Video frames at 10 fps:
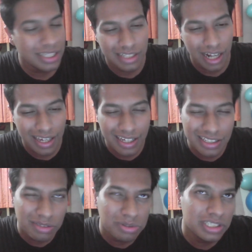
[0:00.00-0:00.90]
I guess he
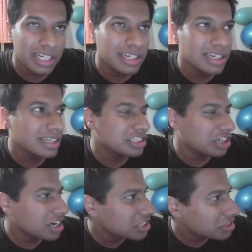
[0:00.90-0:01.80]
was taking
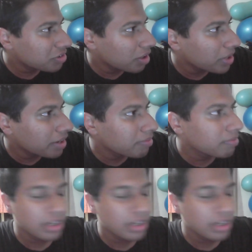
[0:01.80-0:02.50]
instructions from him.